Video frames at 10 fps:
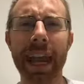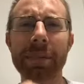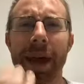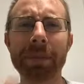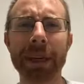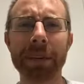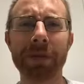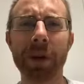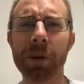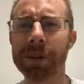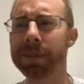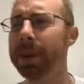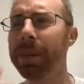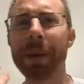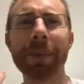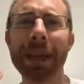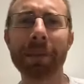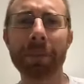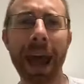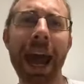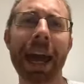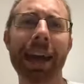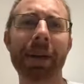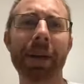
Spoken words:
am I being focused? Am I being bad?